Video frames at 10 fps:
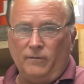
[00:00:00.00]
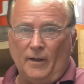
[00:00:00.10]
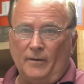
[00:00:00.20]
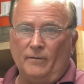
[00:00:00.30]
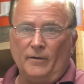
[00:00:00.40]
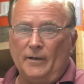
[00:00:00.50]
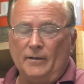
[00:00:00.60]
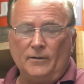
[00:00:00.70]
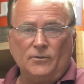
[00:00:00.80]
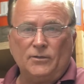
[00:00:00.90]
flavor in
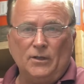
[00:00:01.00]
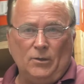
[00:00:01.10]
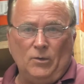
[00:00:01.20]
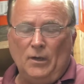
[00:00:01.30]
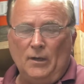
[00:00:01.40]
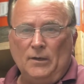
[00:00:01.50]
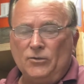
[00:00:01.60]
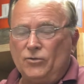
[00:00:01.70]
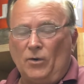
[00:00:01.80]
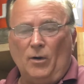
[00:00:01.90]
it. There's no
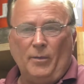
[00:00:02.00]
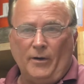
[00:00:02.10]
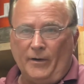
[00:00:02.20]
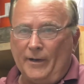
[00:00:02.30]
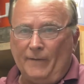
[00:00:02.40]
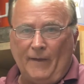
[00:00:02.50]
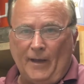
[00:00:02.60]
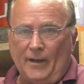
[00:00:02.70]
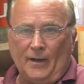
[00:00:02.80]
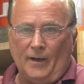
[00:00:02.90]
strawberry in
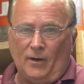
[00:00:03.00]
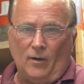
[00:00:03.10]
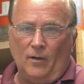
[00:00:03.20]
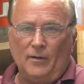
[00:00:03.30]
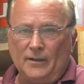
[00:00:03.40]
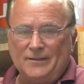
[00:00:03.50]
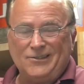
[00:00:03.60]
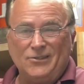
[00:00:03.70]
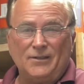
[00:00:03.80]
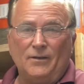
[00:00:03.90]
that at all. It's
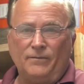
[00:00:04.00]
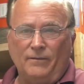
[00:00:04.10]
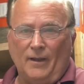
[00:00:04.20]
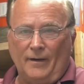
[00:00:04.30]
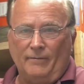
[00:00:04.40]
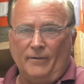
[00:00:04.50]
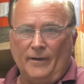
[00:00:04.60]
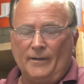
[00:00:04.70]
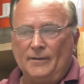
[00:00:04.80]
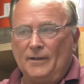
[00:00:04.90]
just a
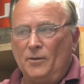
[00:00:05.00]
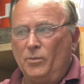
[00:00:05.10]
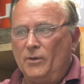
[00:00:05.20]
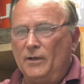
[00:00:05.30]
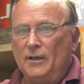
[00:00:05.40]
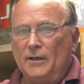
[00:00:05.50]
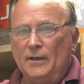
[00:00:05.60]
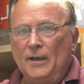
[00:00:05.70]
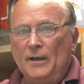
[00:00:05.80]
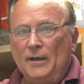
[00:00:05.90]
flavoring that they put in it.
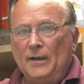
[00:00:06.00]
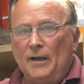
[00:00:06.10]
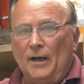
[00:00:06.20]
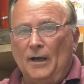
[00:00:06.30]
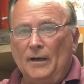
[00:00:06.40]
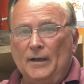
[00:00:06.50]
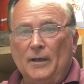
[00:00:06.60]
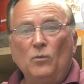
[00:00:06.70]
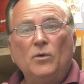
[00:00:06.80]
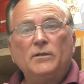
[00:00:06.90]

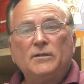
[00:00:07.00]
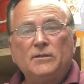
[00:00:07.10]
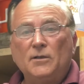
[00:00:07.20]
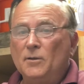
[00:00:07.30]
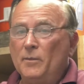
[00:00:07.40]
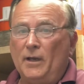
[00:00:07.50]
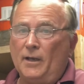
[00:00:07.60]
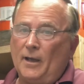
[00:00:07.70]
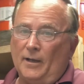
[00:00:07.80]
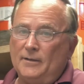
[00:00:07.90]
It would still
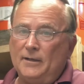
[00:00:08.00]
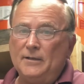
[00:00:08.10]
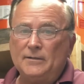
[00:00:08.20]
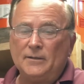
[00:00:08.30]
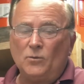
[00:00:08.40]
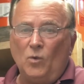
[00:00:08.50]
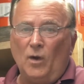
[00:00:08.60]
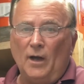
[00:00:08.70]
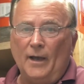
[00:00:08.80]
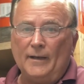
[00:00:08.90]
make a decent
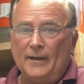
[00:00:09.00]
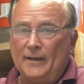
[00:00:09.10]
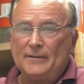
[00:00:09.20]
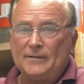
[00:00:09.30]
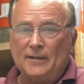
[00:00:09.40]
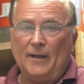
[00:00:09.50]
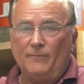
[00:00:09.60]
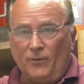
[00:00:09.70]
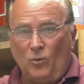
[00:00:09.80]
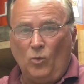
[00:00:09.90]
wine,
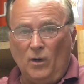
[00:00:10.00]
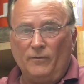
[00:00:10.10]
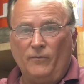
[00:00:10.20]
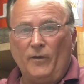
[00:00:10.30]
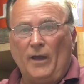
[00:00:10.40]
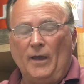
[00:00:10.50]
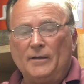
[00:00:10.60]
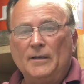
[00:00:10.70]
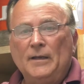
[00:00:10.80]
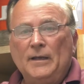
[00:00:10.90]
except for one
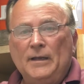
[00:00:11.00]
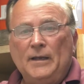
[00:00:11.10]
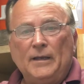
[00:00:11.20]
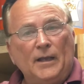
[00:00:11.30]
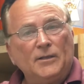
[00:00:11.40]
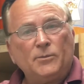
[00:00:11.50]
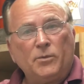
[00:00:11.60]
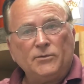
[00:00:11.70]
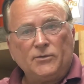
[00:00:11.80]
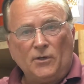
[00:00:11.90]
fact. It has
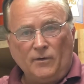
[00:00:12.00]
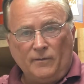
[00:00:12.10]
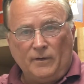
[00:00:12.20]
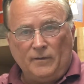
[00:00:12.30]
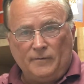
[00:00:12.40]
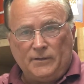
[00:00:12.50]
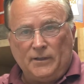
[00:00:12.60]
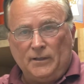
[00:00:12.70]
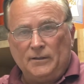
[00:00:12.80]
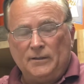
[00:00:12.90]
preservatives
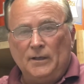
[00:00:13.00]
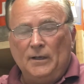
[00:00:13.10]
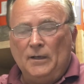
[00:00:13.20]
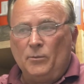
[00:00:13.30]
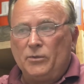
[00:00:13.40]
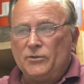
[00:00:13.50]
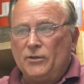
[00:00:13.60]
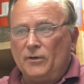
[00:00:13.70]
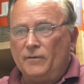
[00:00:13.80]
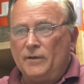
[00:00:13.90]
in it.
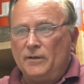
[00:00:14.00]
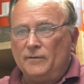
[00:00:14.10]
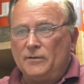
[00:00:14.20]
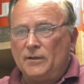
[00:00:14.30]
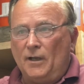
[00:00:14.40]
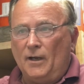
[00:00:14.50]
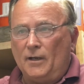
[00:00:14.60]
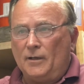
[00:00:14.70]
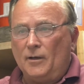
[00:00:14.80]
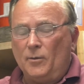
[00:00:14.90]
Preservatives
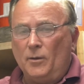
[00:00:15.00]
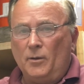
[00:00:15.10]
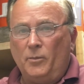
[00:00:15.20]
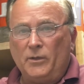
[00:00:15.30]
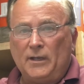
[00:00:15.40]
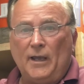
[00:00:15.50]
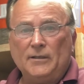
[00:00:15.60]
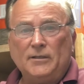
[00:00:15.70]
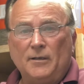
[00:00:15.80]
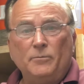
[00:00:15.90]
like
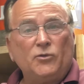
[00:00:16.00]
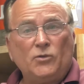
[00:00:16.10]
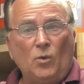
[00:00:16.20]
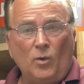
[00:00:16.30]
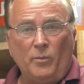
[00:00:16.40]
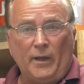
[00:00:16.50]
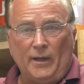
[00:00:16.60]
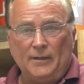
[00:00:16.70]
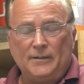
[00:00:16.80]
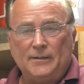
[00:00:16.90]
potassium
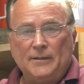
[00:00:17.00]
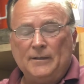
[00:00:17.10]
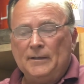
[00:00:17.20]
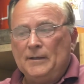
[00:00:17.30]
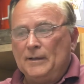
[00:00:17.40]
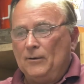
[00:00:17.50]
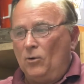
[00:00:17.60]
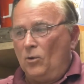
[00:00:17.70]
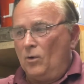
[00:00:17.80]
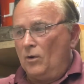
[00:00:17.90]
sorbate
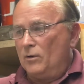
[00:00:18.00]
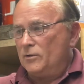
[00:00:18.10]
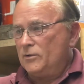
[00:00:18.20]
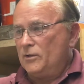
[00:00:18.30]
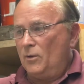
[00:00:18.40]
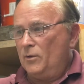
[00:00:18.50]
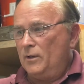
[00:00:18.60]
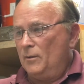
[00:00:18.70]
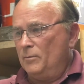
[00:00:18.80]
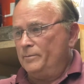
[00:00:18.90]
or
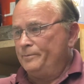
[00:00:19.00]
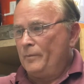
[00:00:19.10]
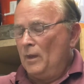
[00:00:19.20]
sodium